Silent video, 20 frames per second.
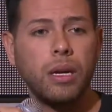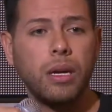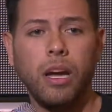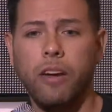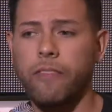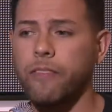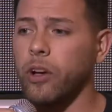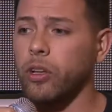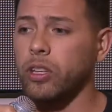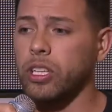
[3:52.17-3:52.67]

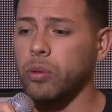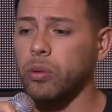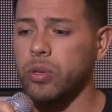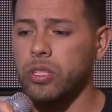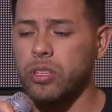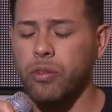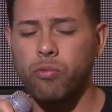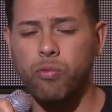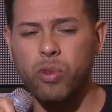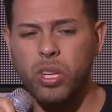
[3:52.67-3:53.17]
I felt it
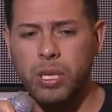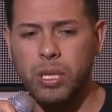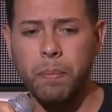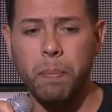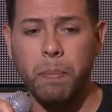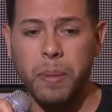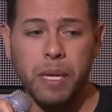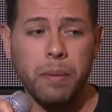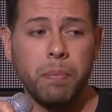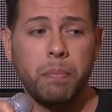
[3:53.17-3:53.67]
was a really
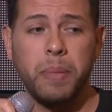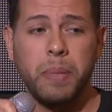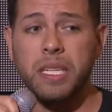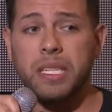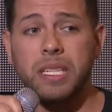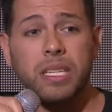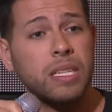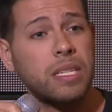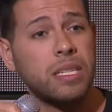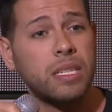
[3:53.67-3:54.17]
big
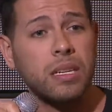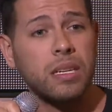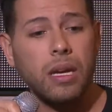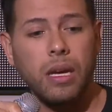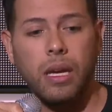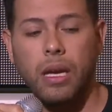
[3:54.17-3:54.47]
business.